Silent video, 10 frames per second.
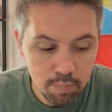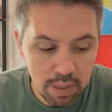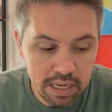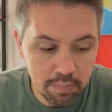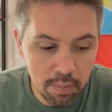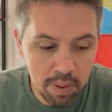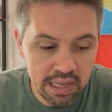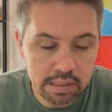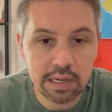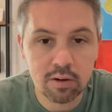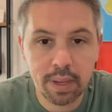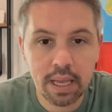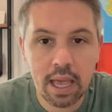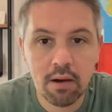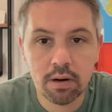pick up the pace a little
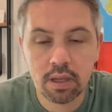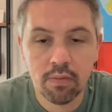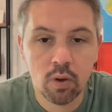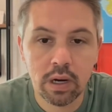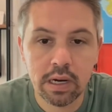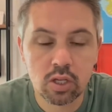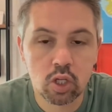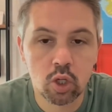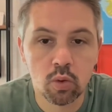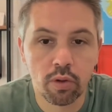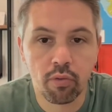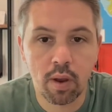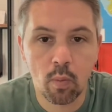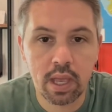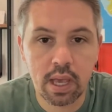bit here and give you at least two or three
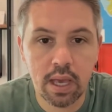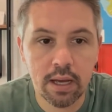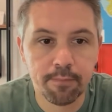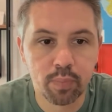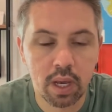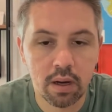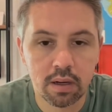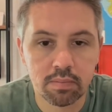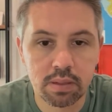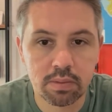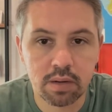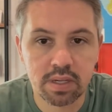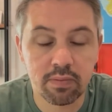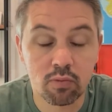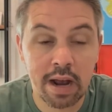a week here um, sometimes
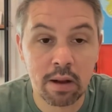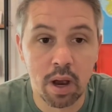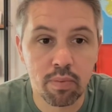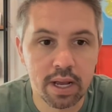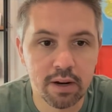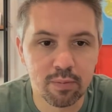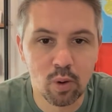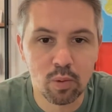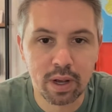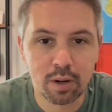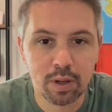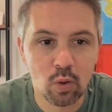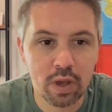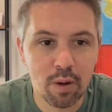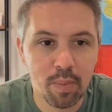i have to rack my brain of what we're going to be
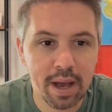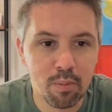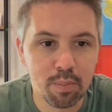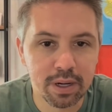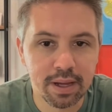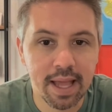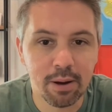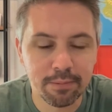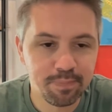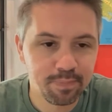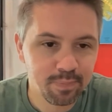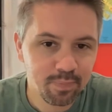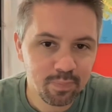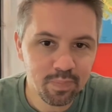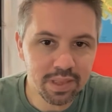talking about but anyway
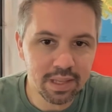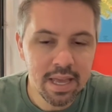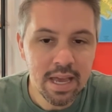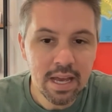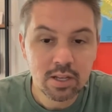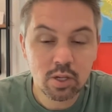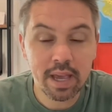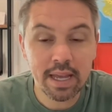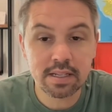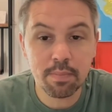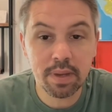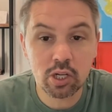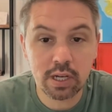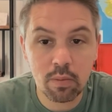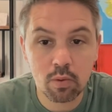so again, as I
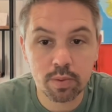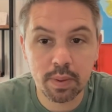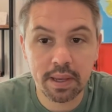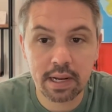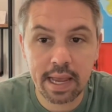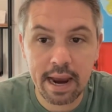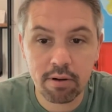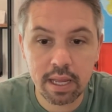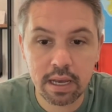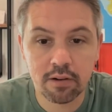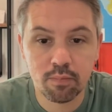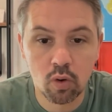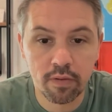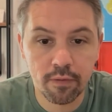mentioned today, we'll be speaking to Cary, kind of more of a